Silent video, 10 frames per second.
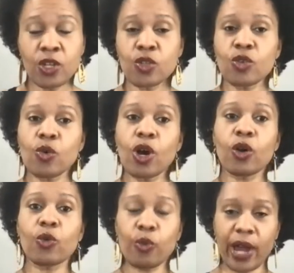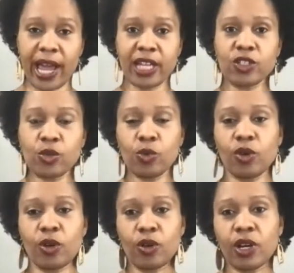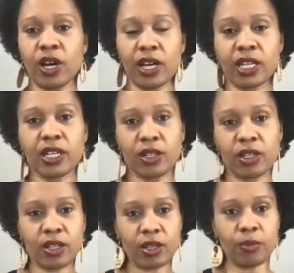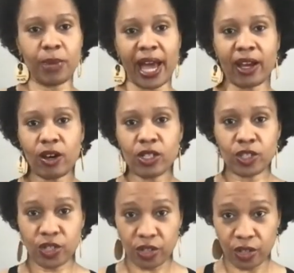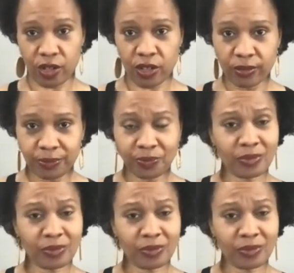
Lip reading: So a gradual cutting back on sugar